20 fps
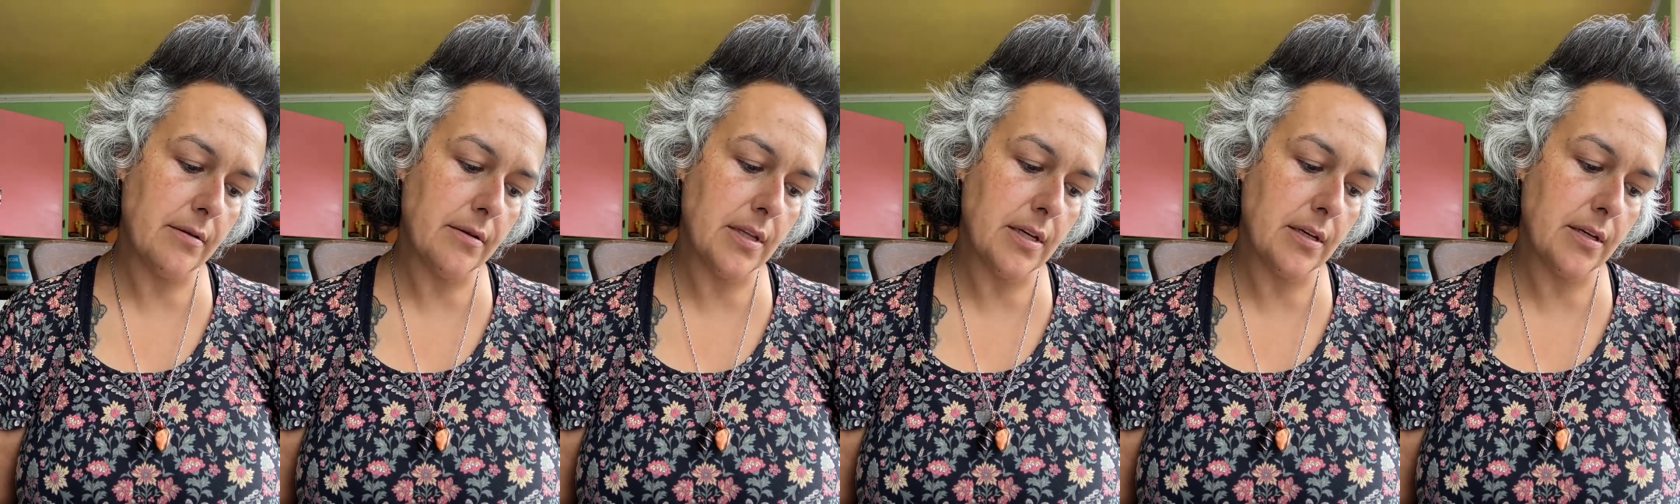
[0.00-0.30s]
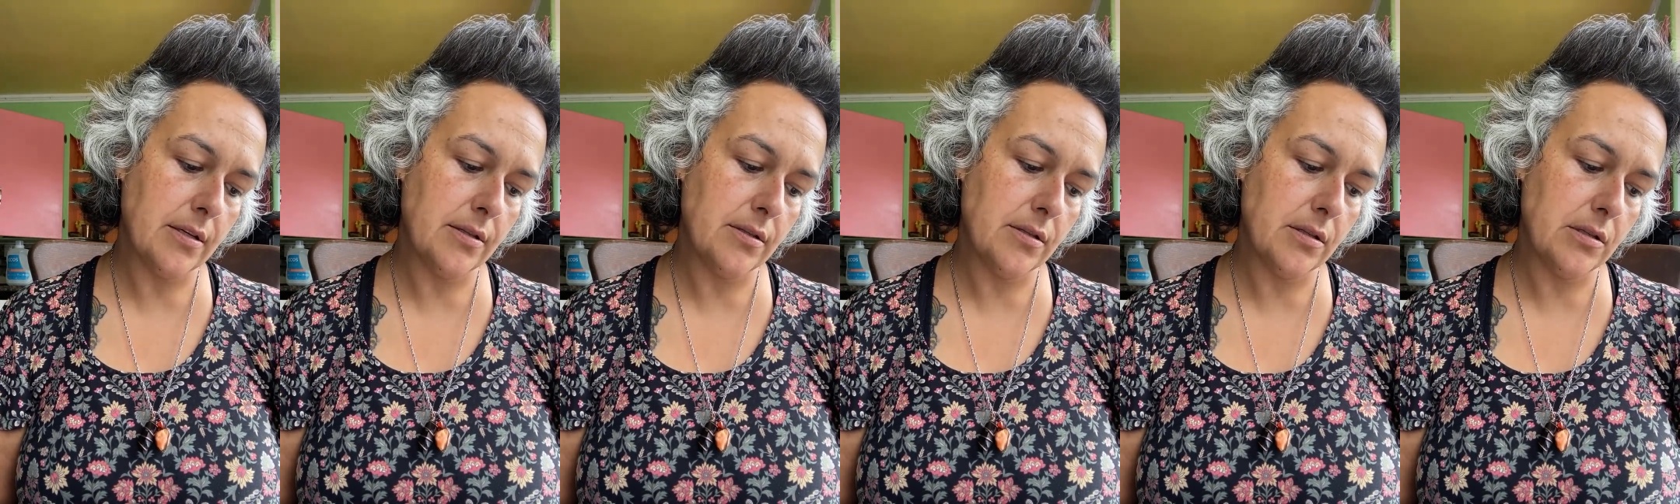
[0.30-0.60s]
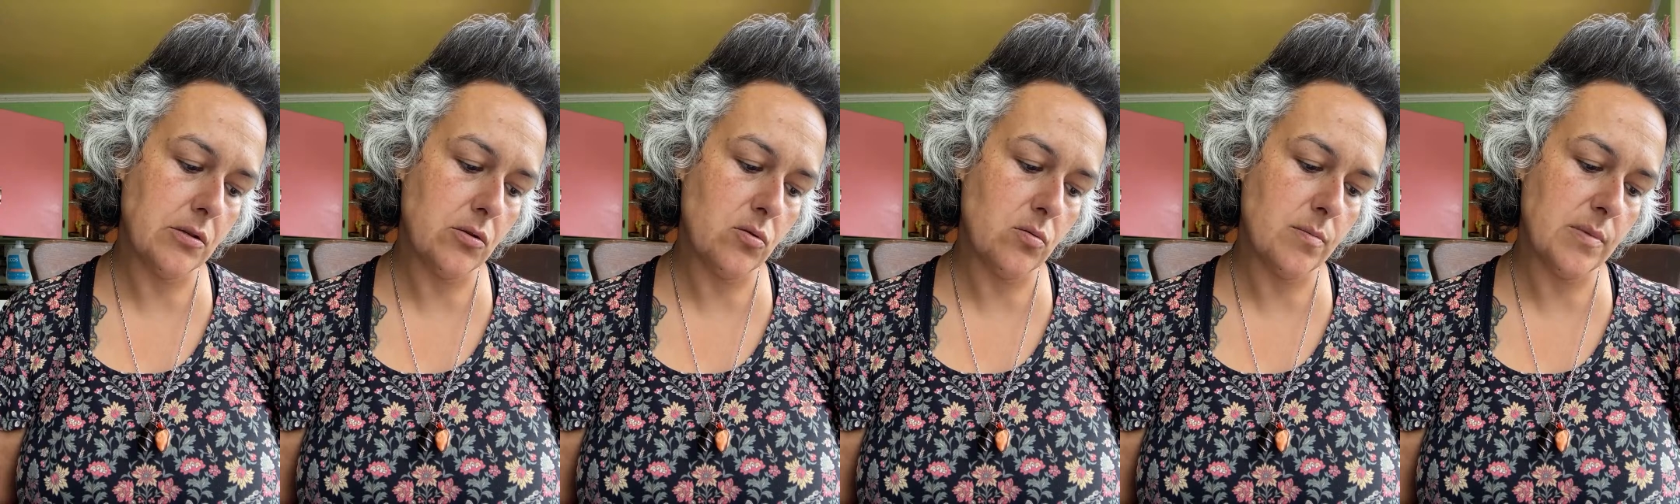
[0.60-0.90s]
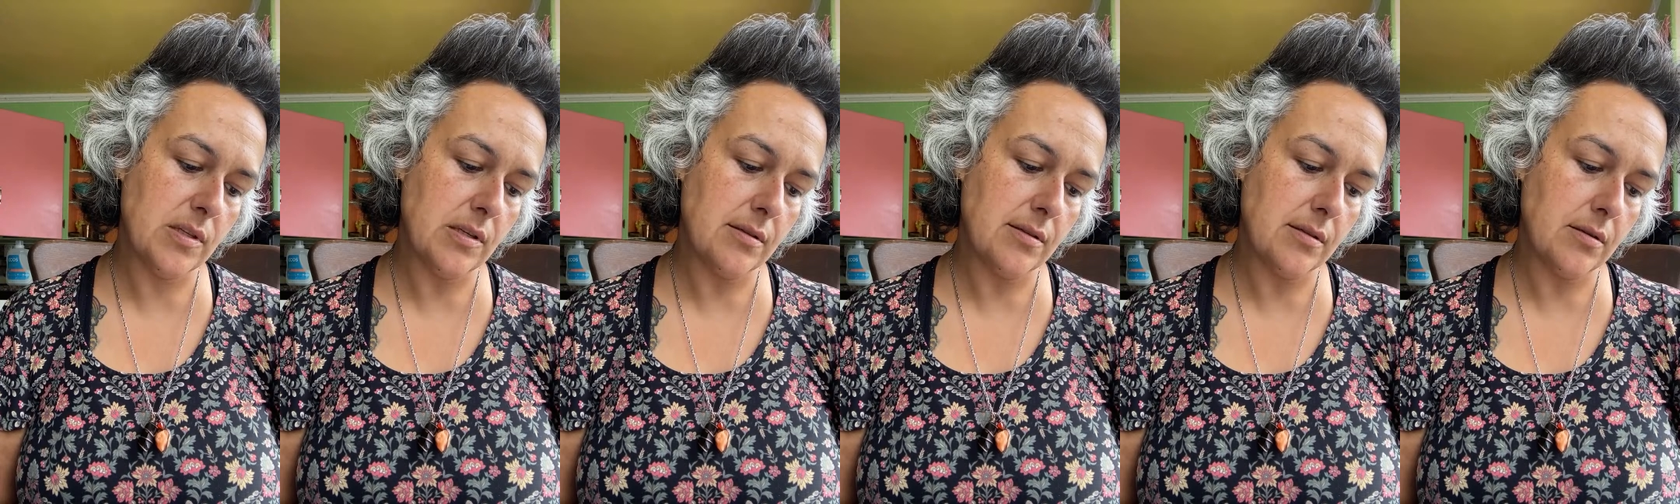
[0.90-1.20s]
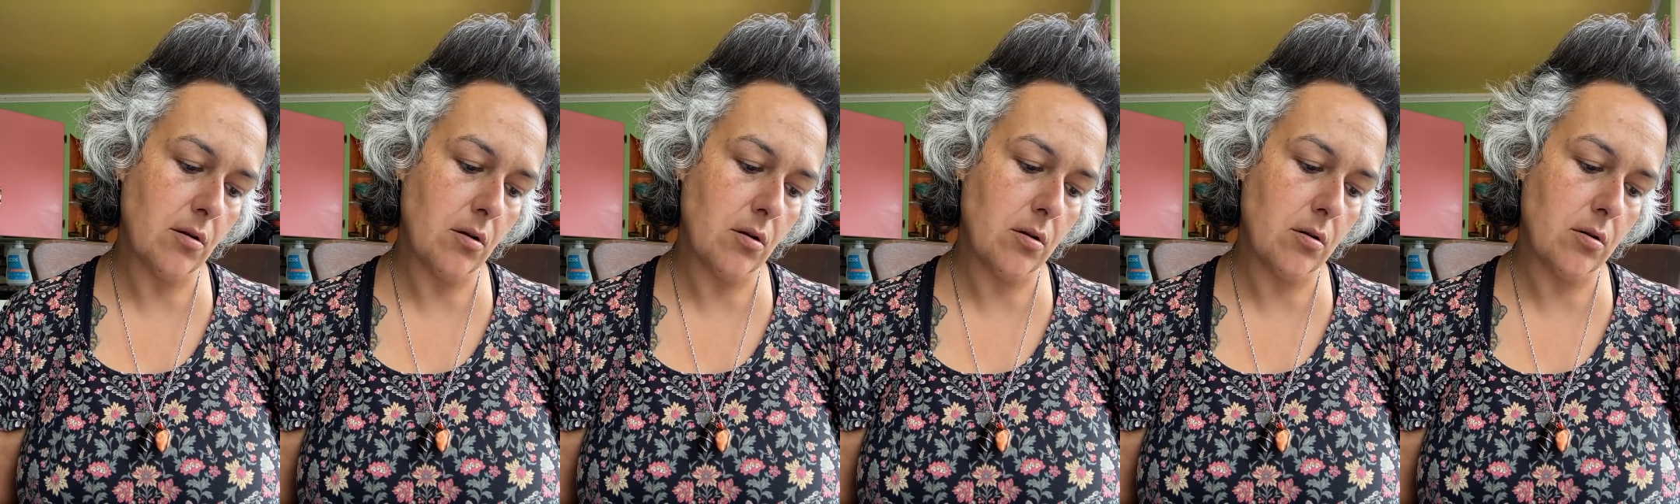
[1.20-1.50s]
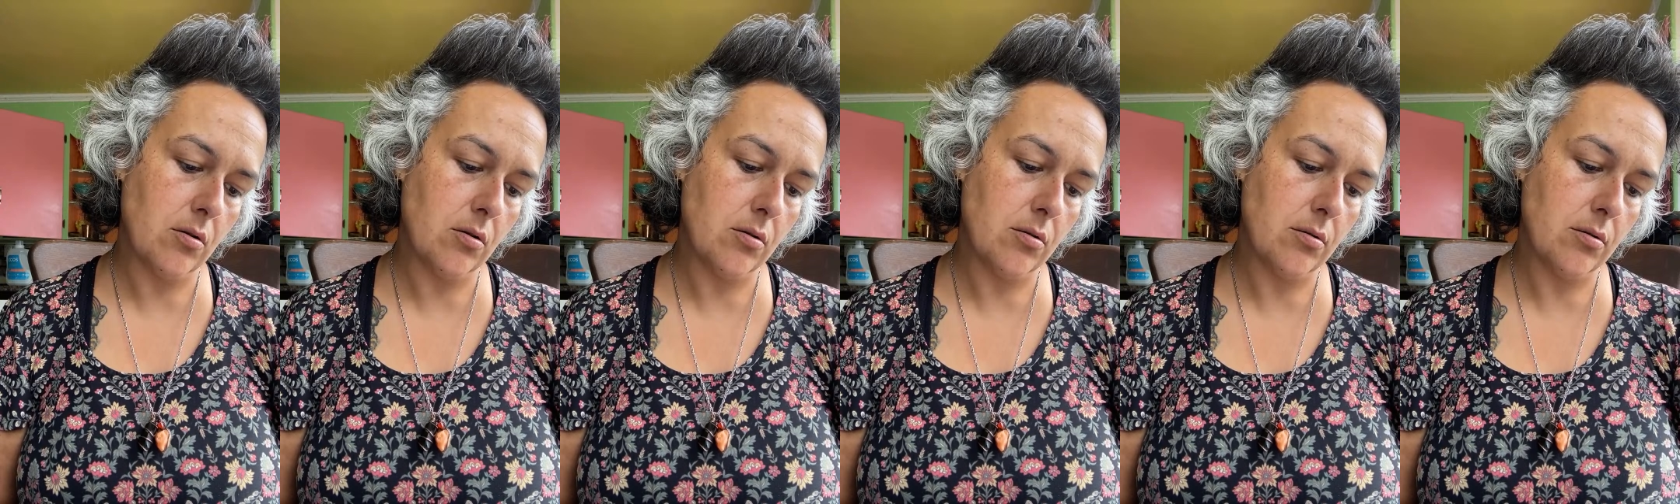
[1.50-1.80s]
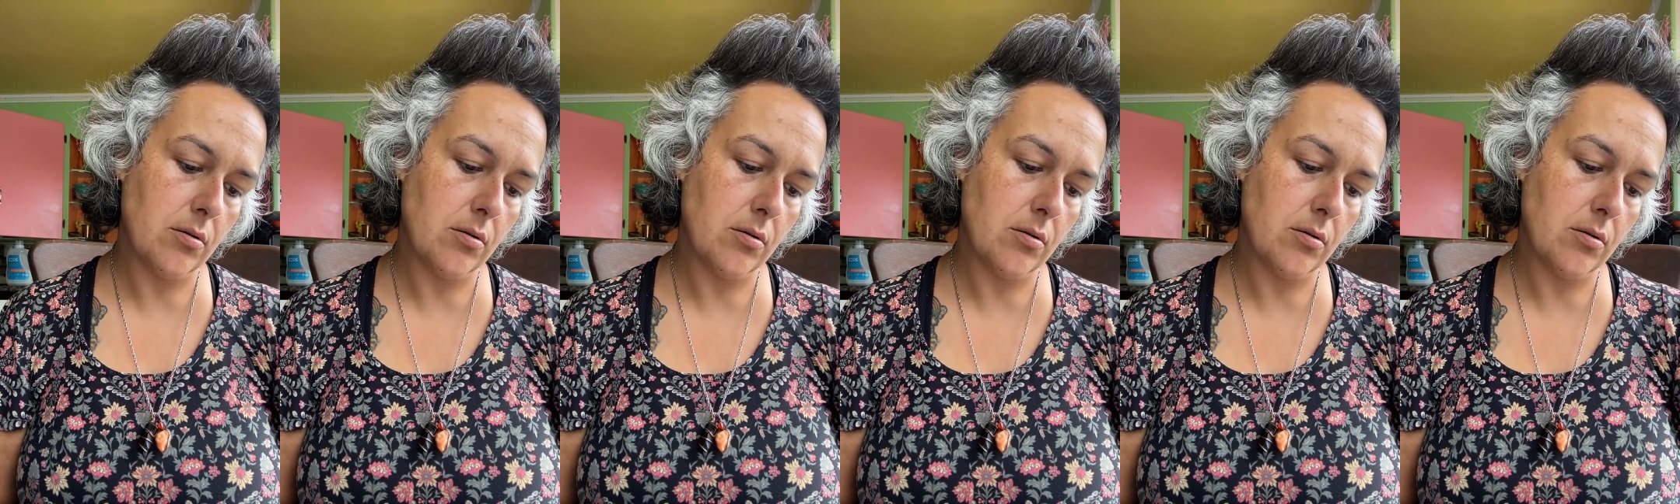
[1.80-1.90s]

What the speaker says: that consumes us all.